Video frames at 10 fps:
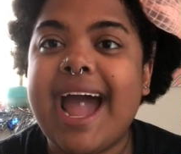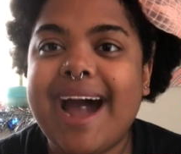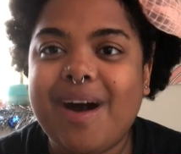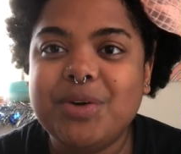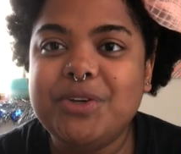
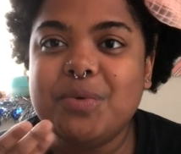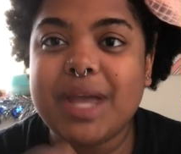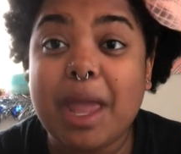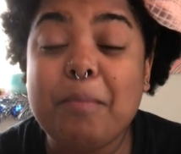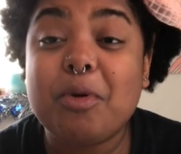how you
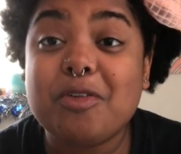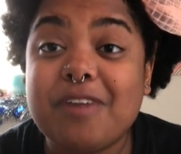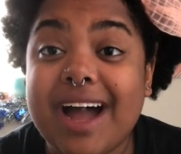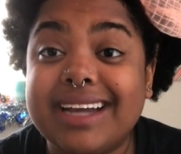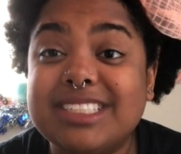
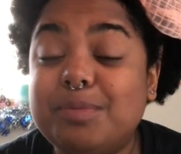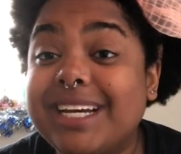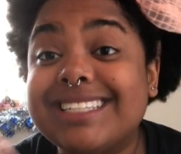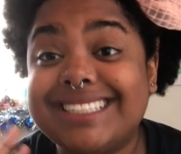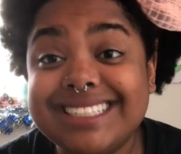improvise,
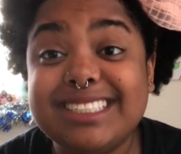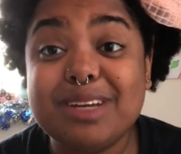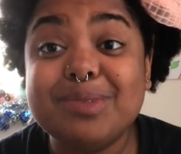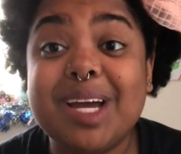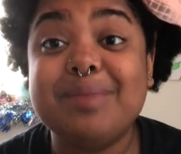because this
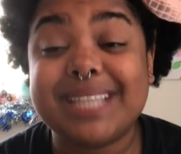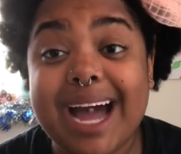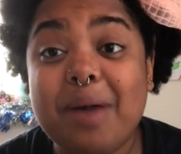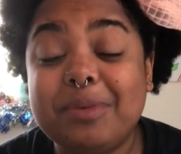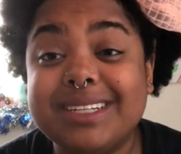sometimes
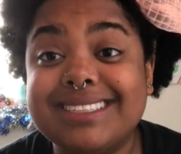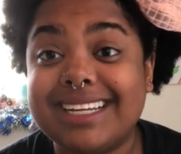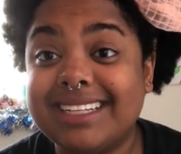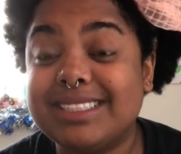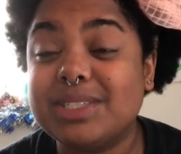happens
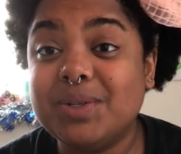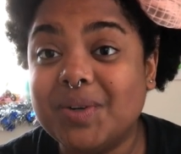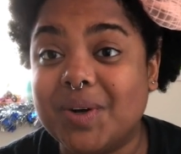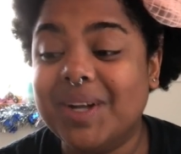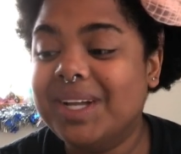in
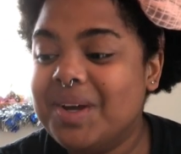school,